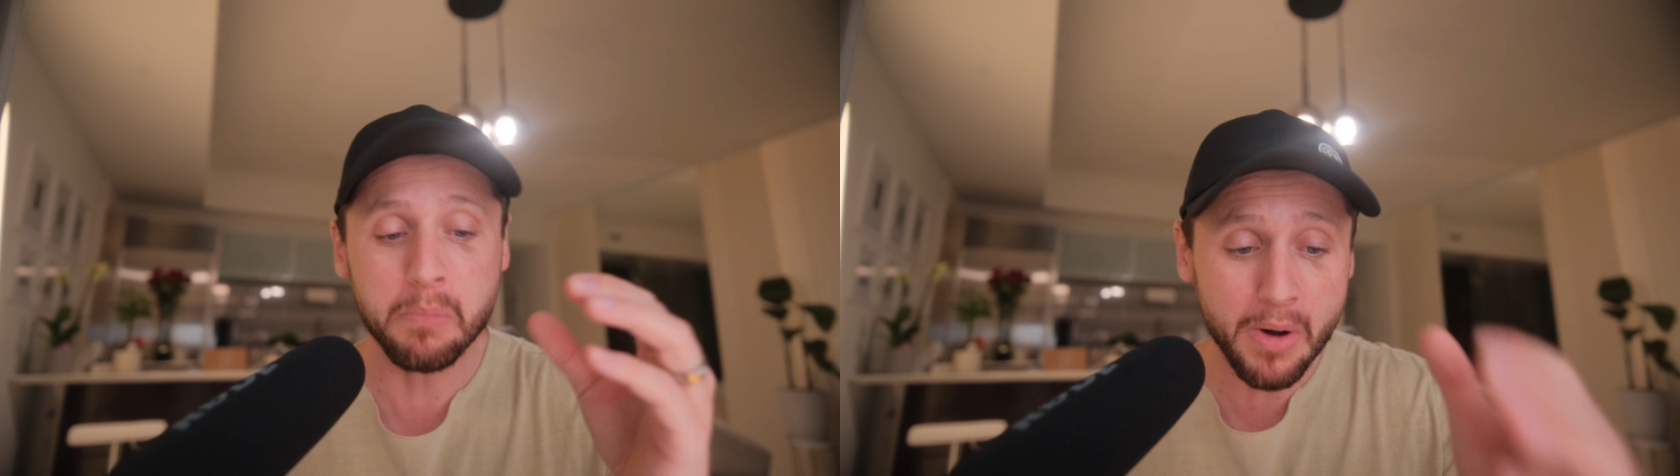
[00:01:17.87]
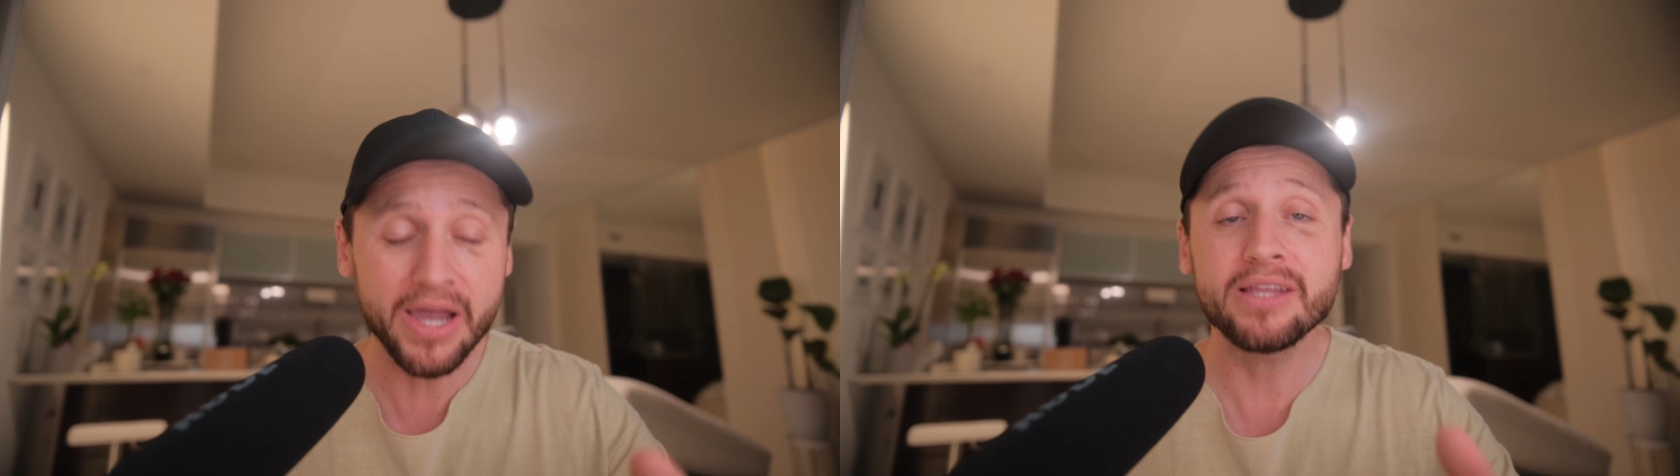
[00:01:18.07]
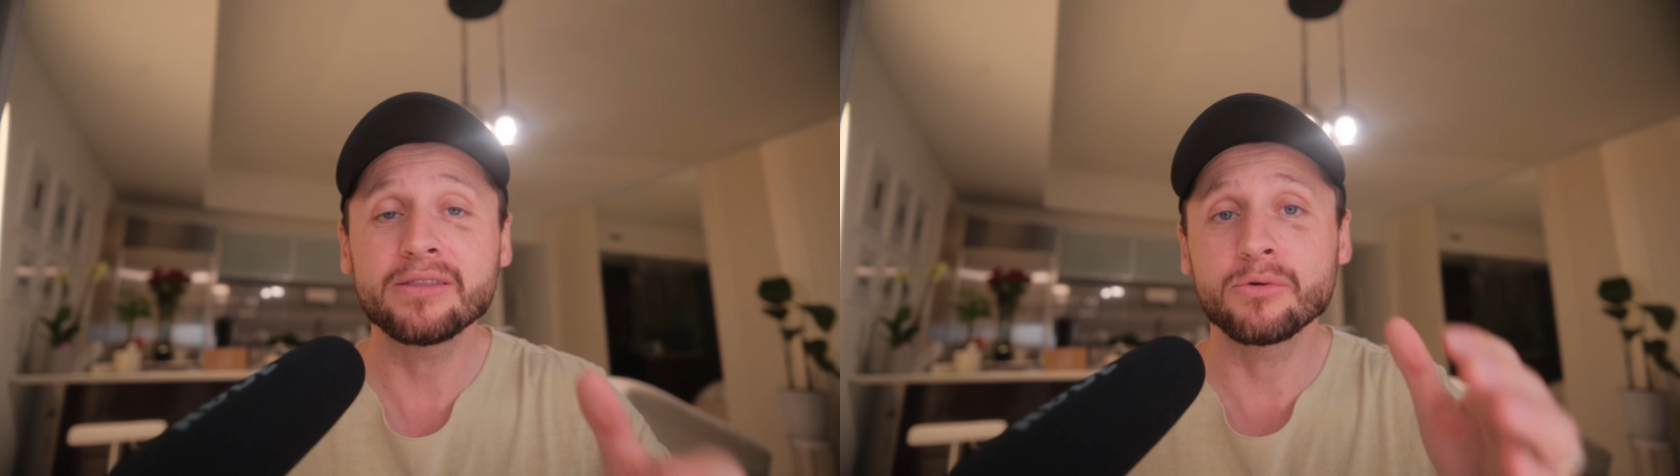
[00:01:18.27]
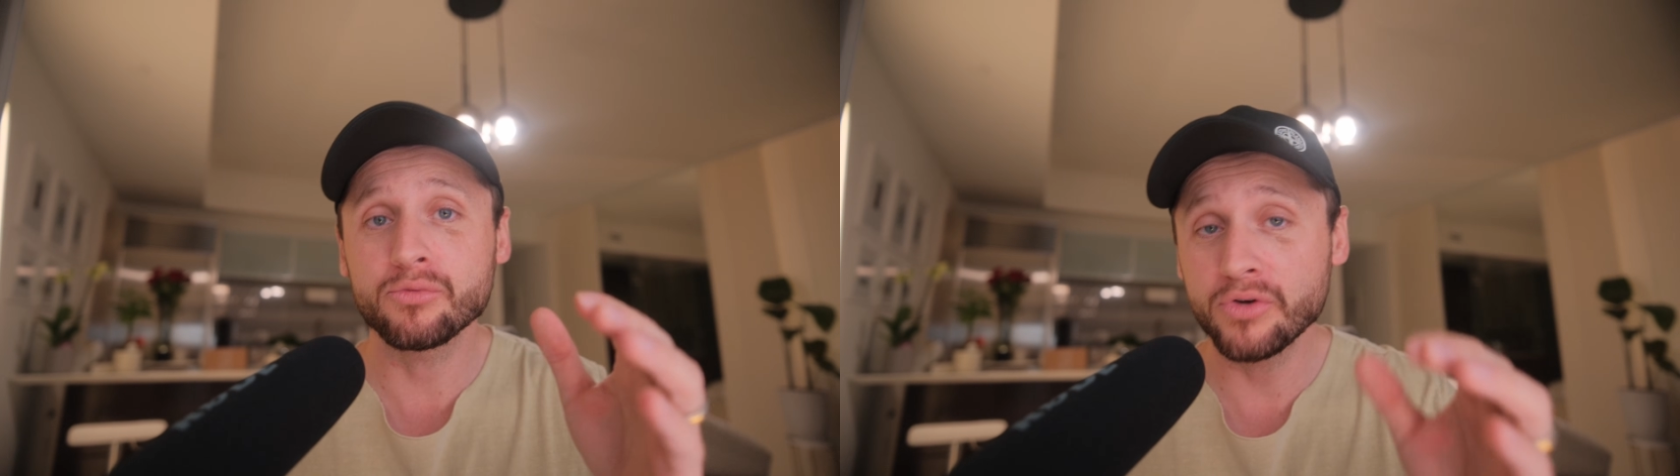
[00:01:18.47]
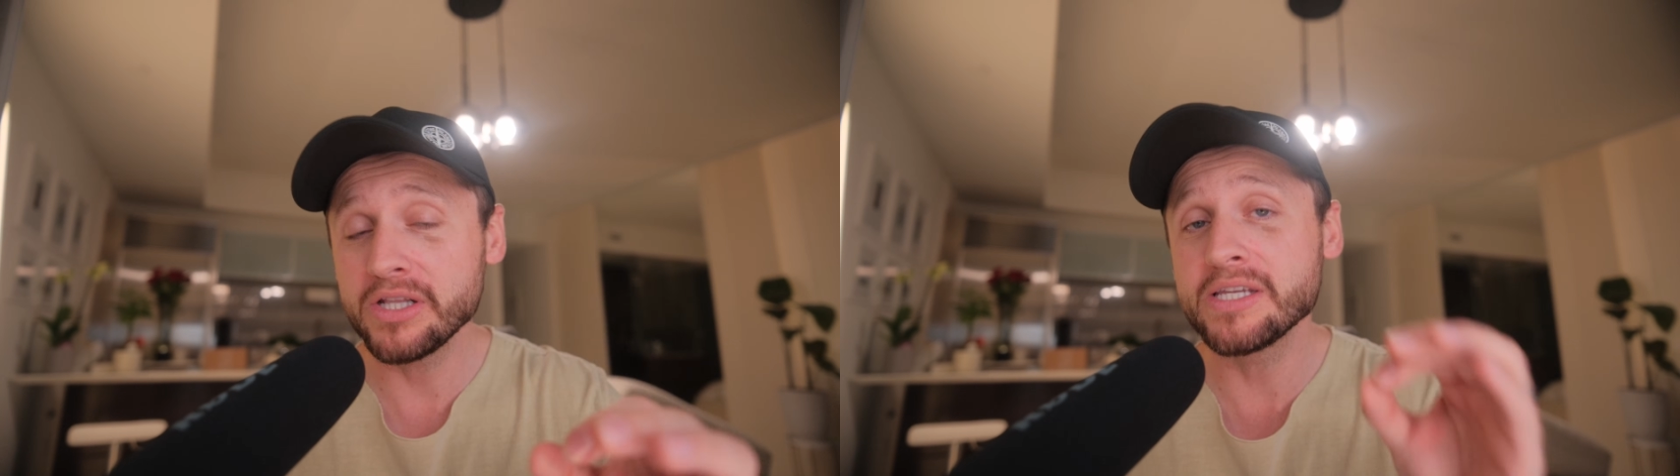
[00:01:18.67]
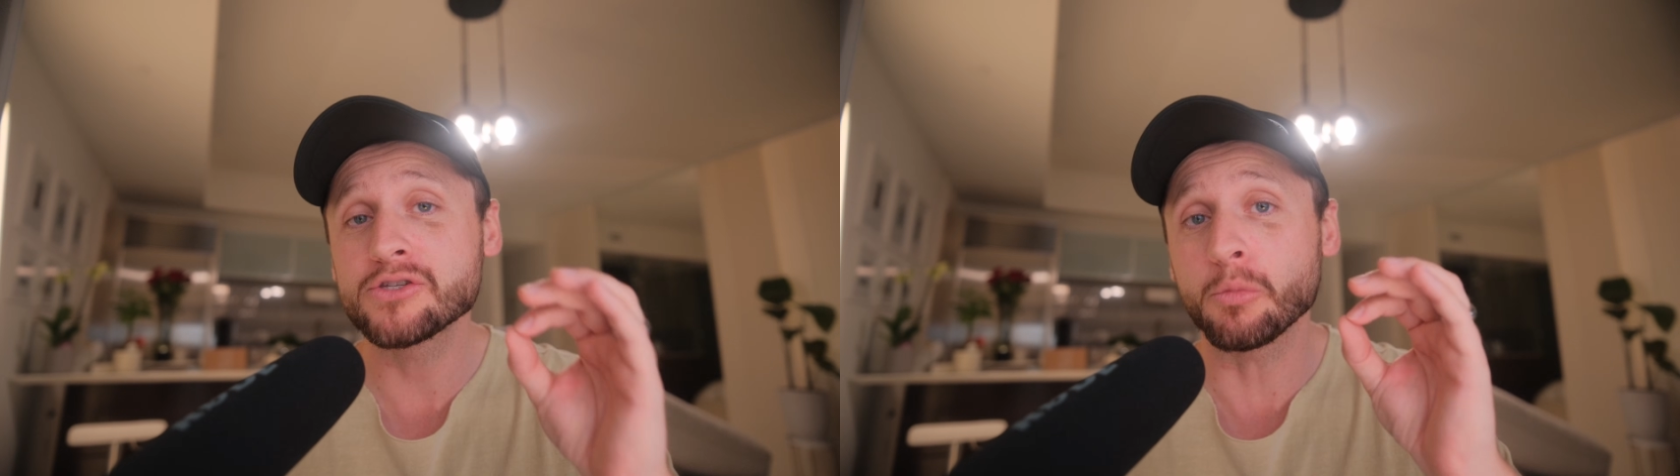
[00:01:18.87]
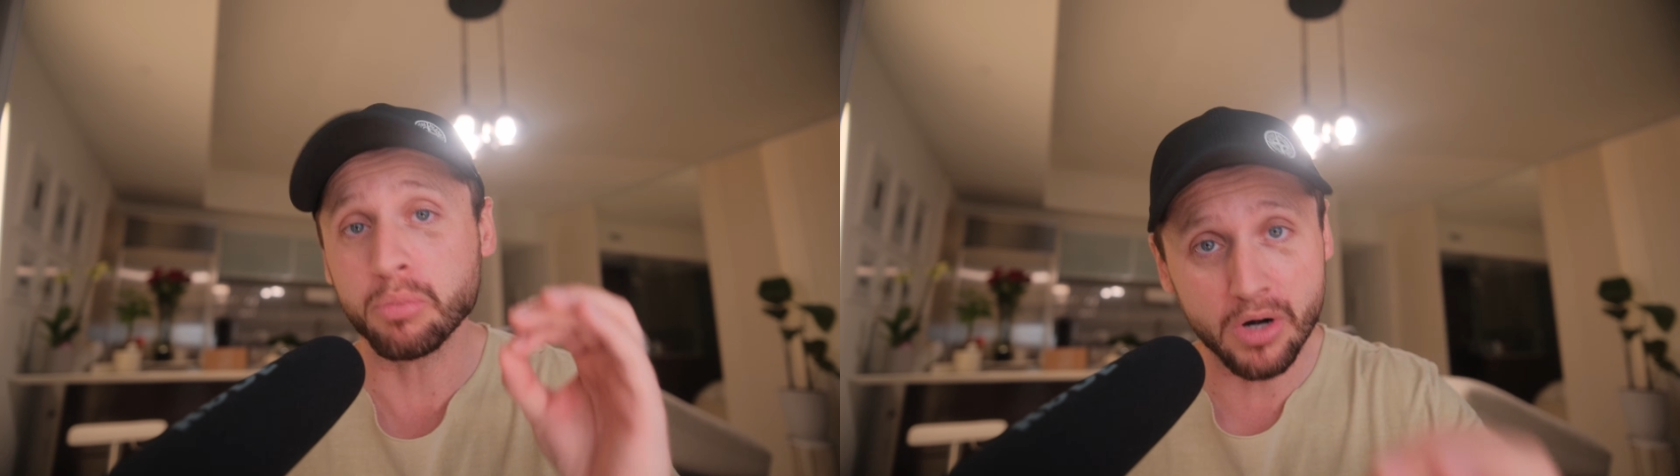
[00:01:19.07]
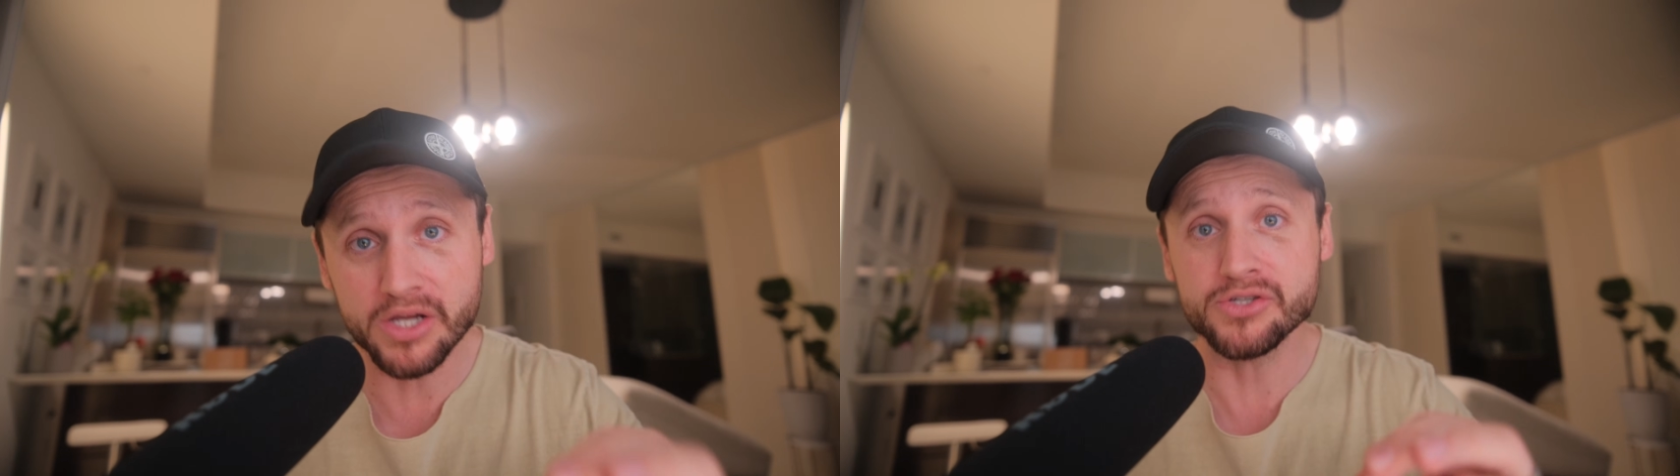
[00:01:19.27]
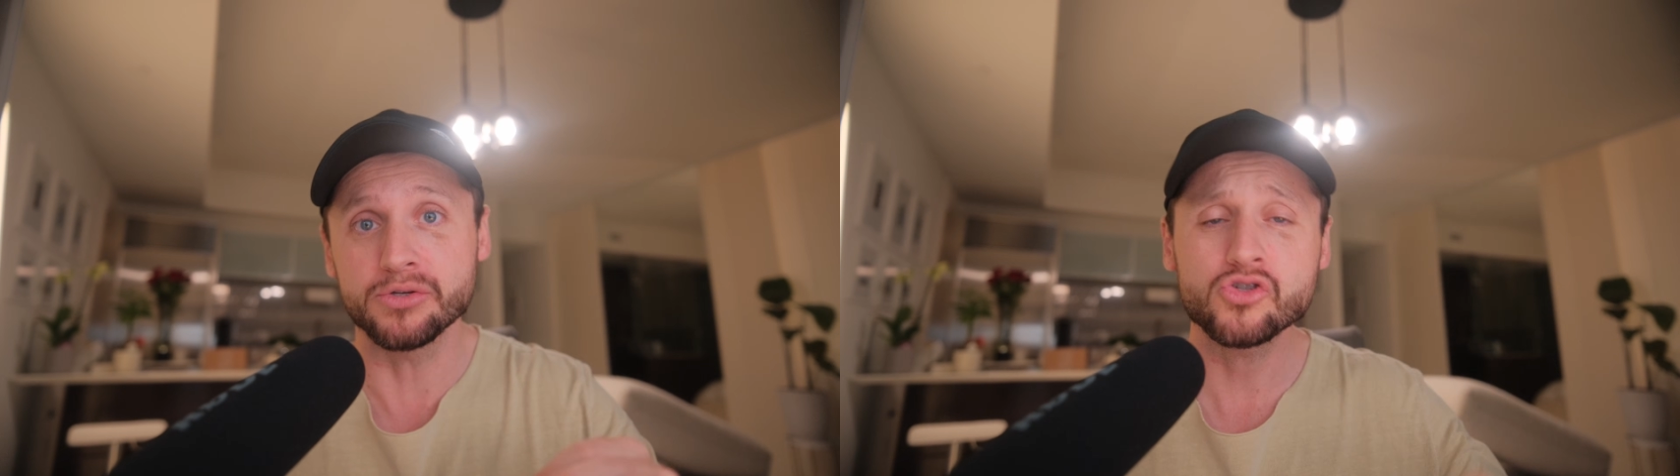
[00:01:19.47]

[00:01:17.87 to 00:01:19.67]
might really surprise you.